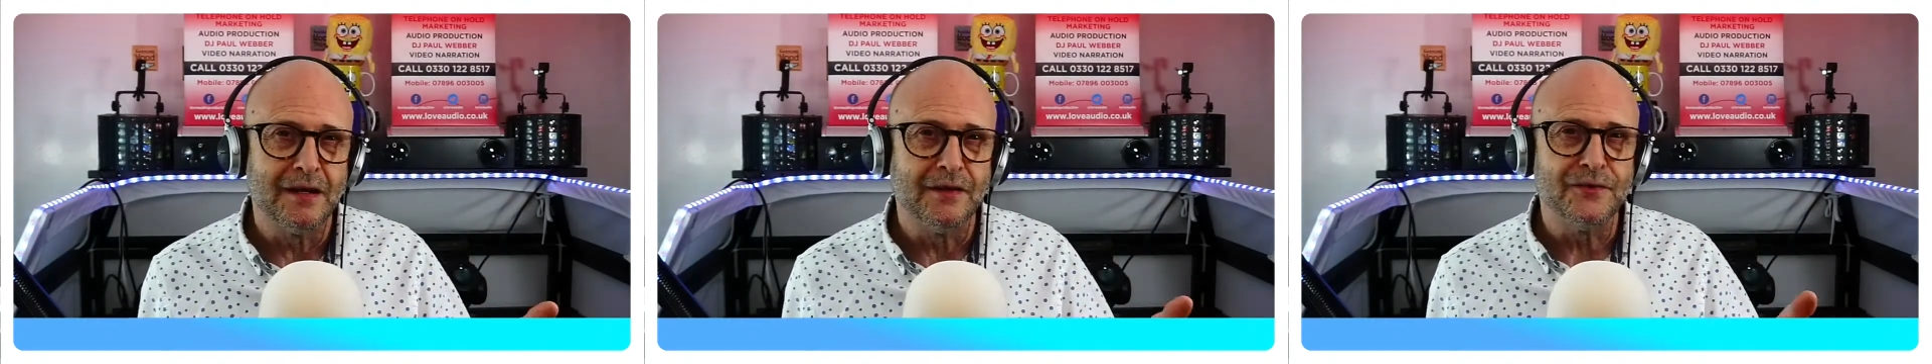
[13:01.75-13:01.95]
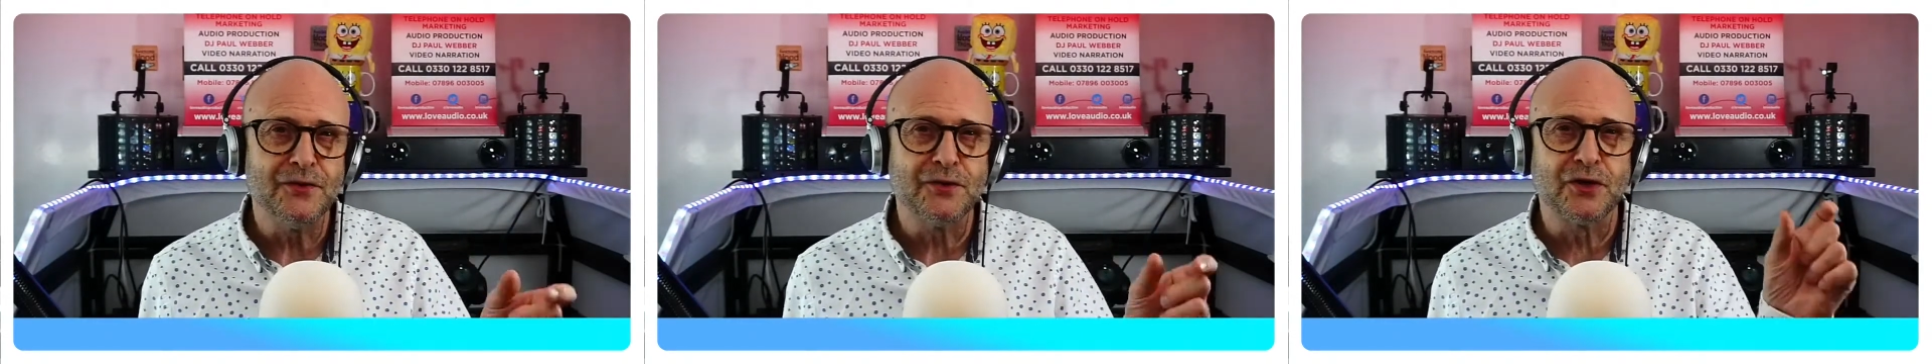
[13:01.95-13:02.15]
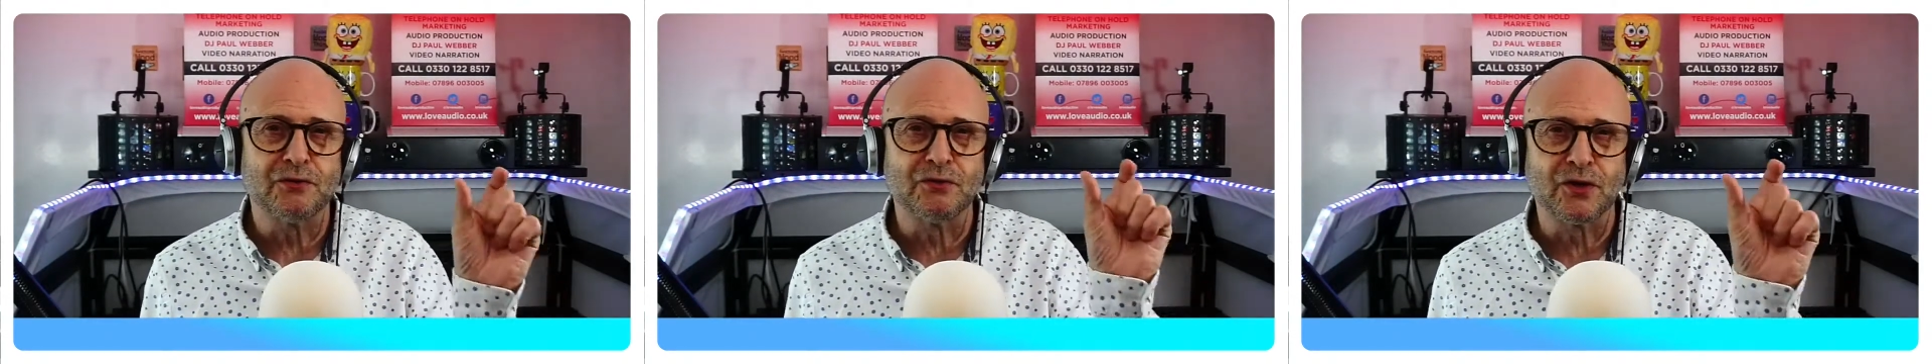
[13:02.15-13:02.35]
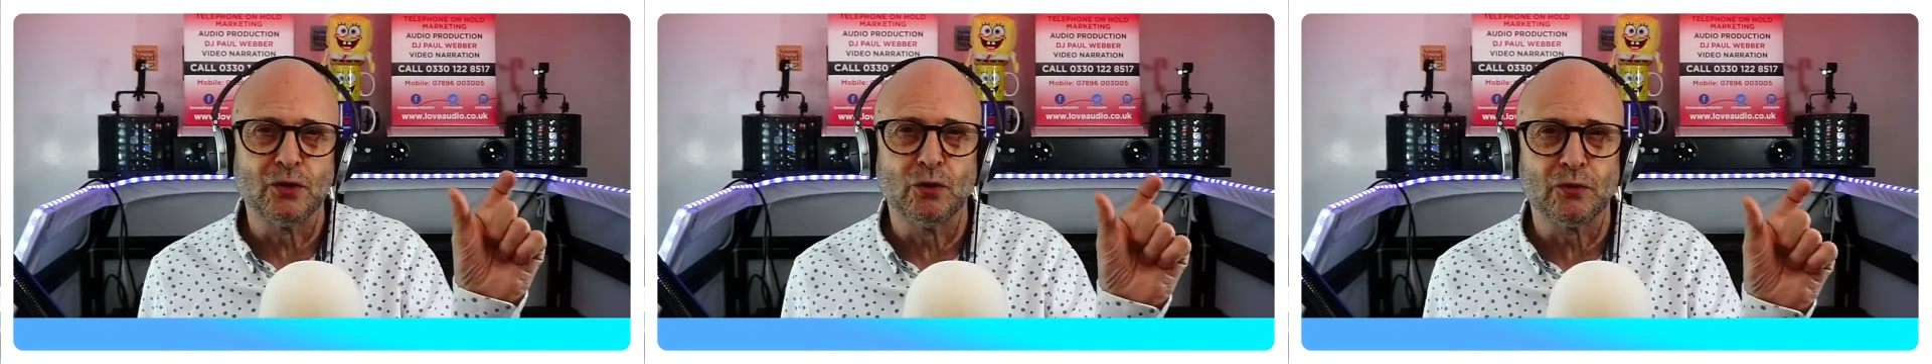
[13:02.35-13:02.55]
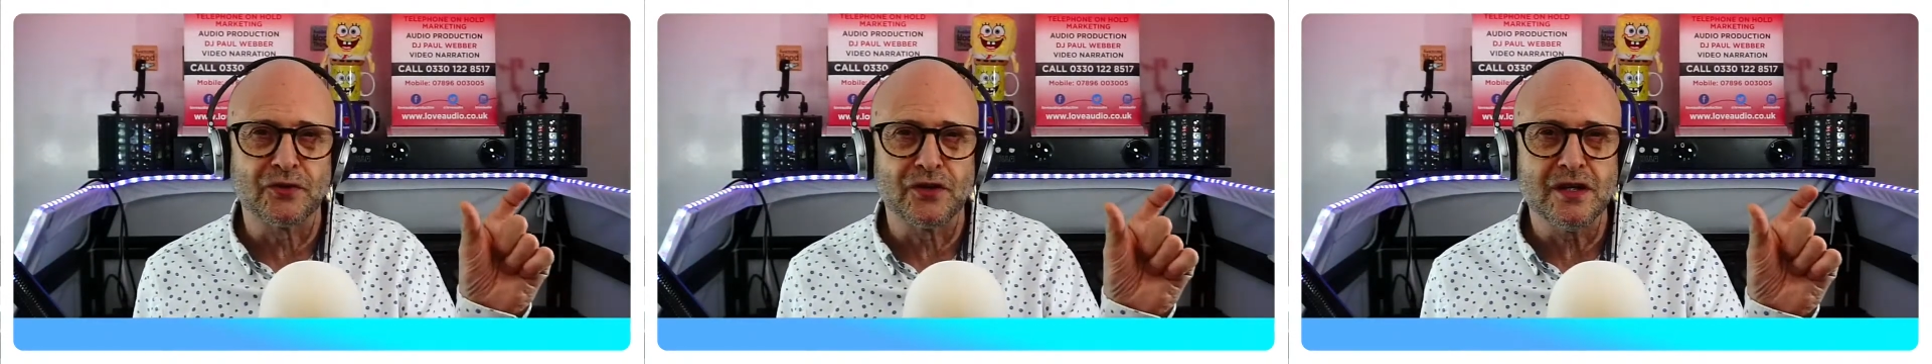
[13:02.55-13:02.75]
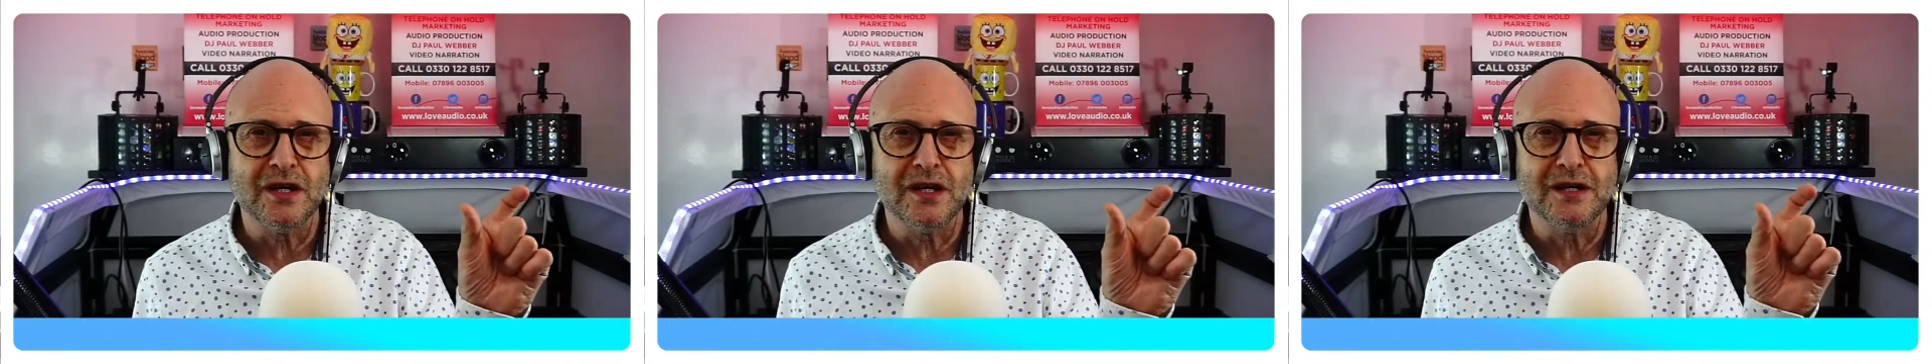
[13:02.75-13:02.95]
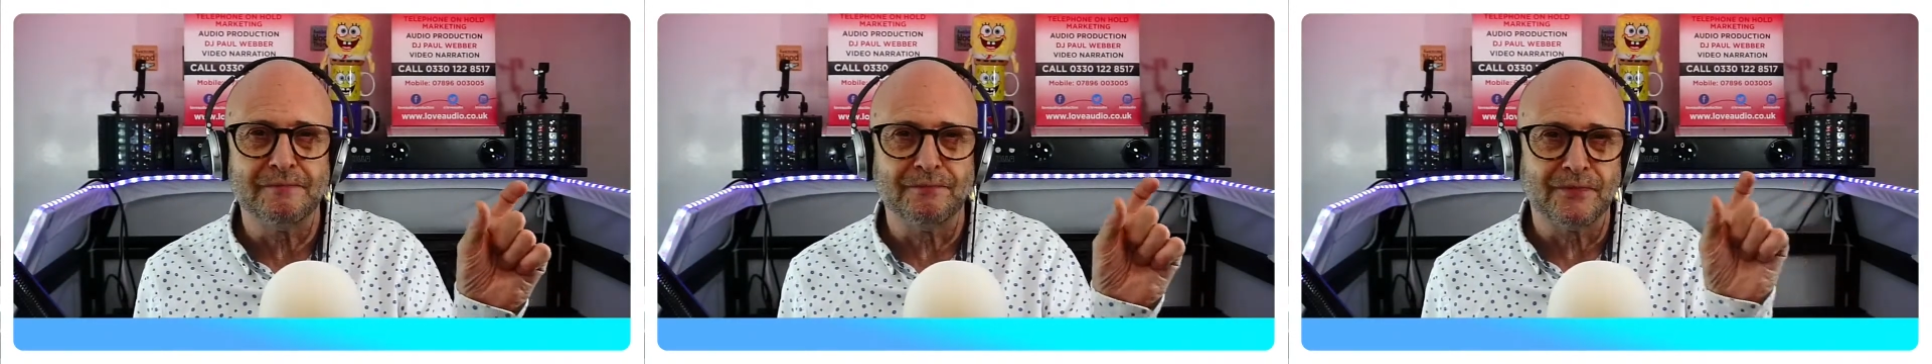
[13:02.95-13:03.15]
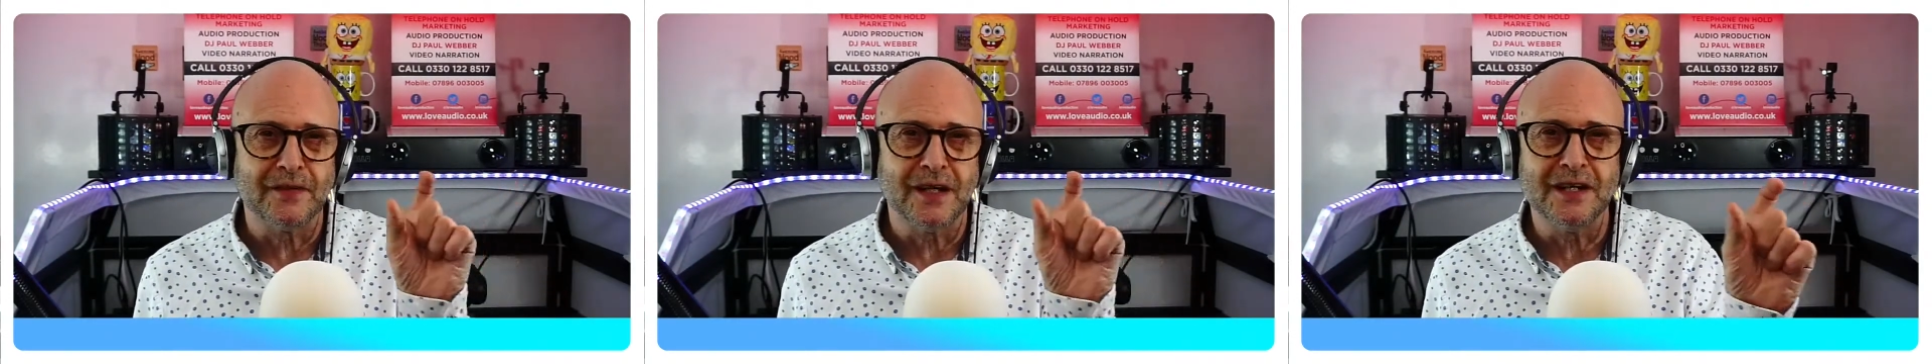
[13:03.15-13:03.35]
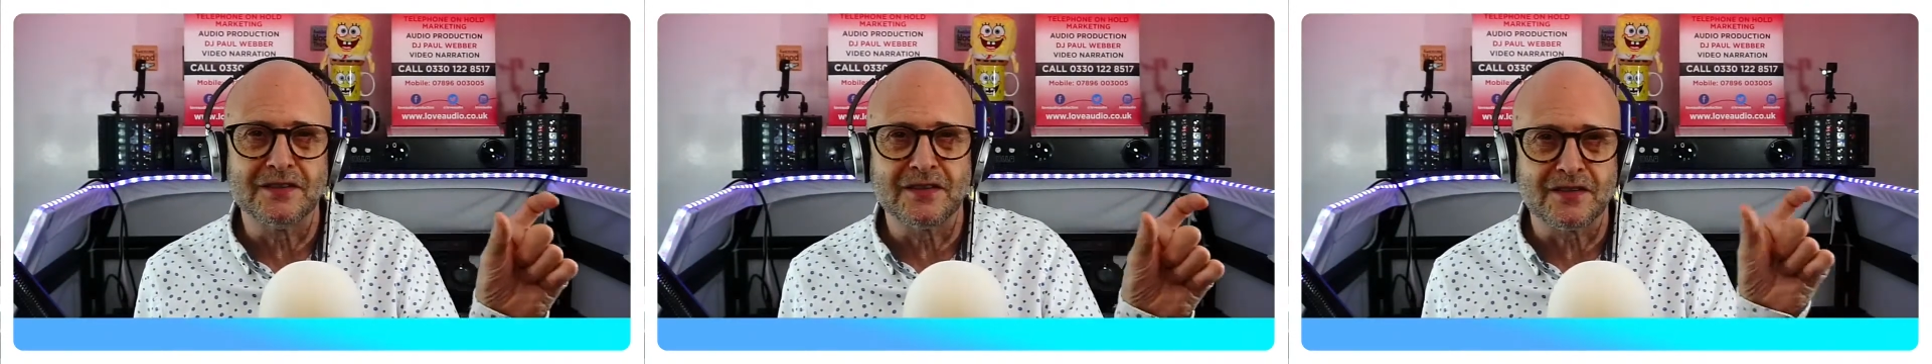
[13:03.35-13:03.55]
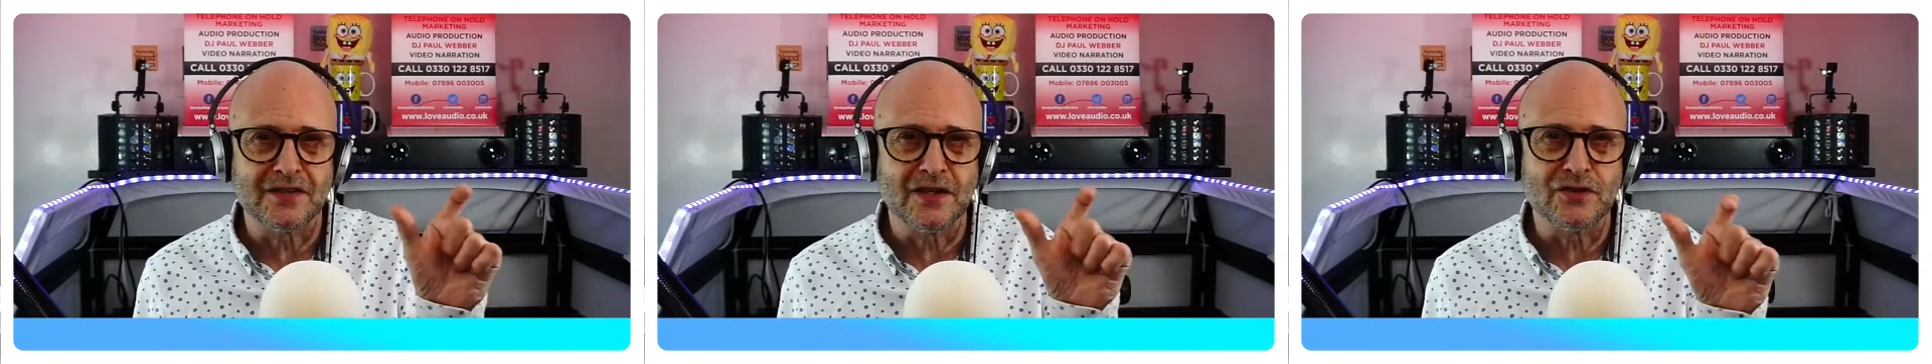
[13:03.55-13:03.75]
you could record the
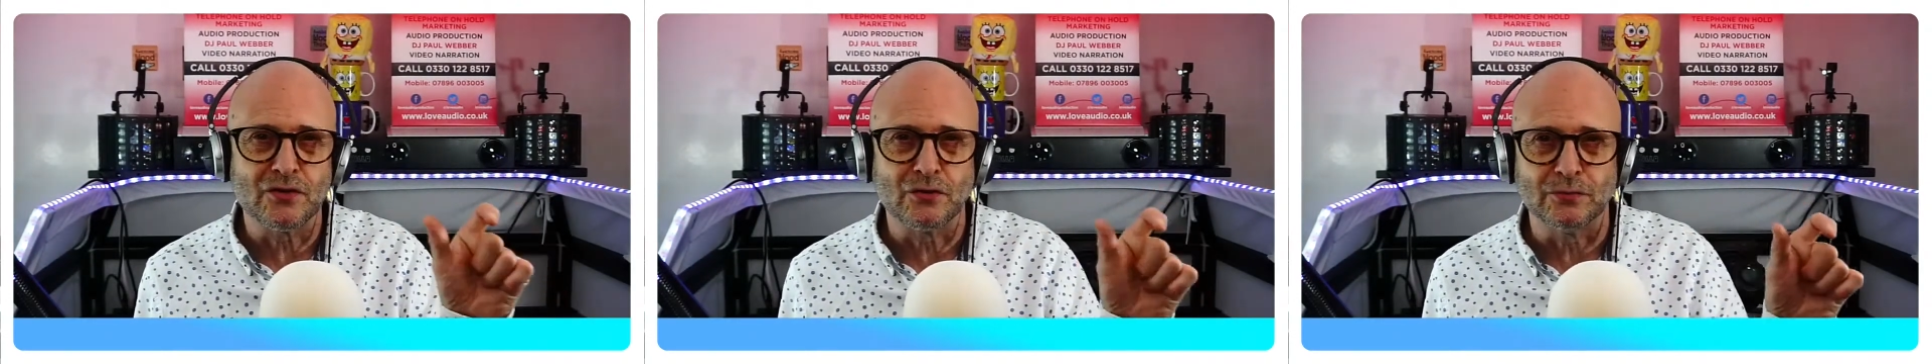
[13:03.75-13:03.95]
interstitial